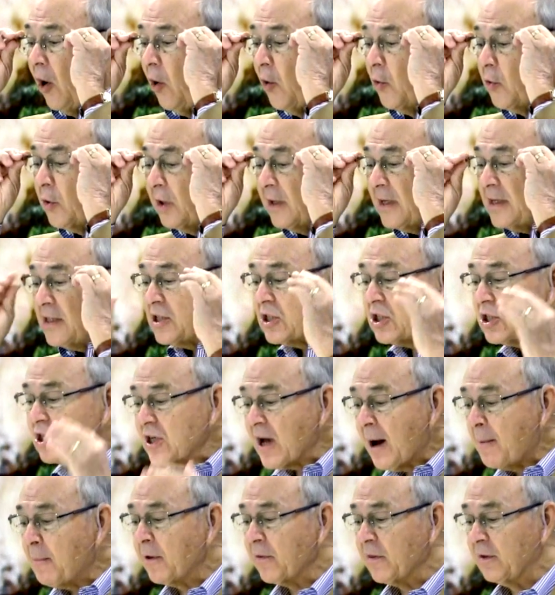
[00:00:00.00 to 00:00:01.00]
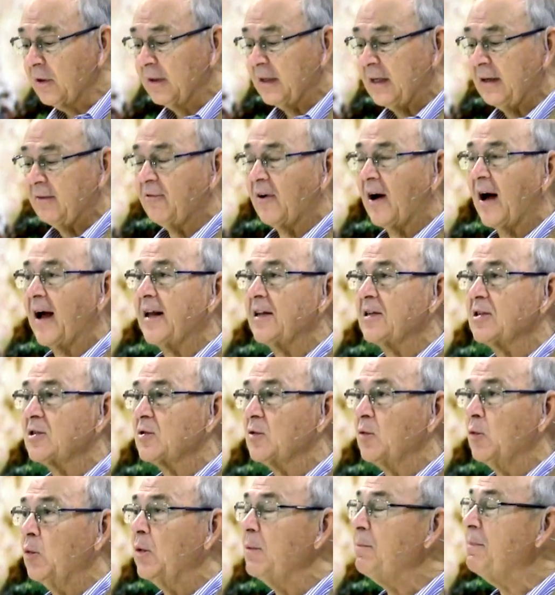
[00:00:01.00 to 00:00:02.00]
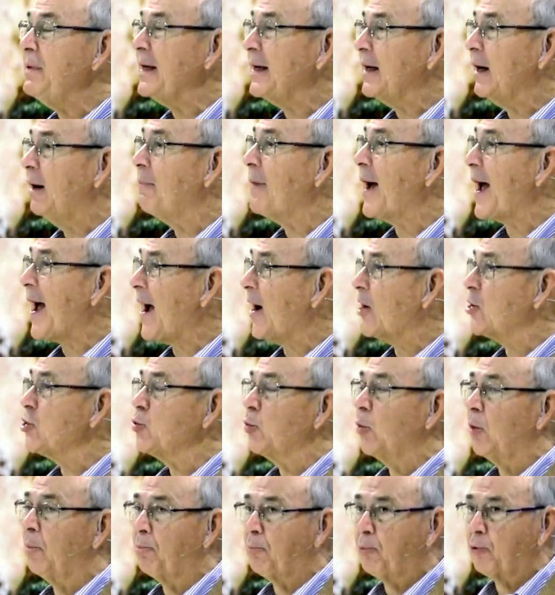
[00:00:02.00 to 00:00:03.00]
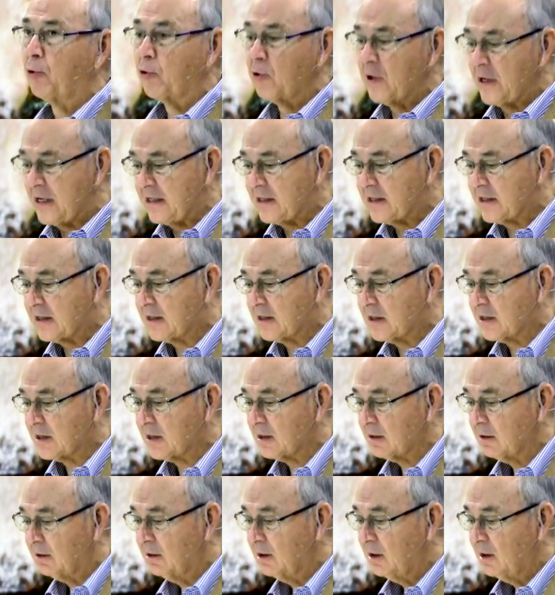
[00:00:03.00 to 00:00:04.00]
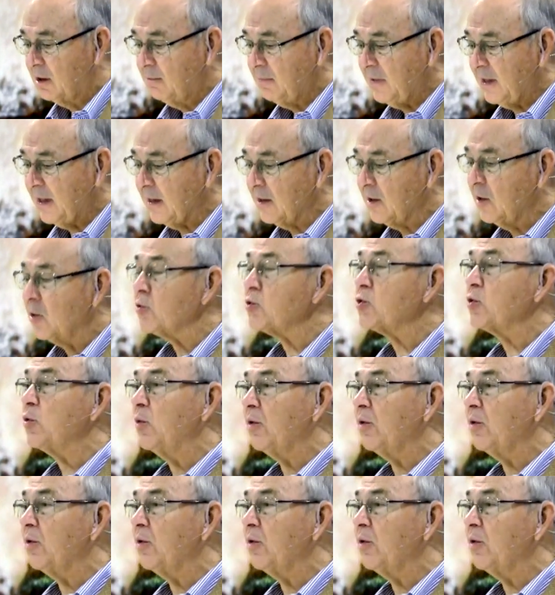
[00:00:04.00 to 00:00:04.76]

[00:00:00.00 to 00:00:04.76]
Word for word: only some of the Levites would become actual priests, meaning those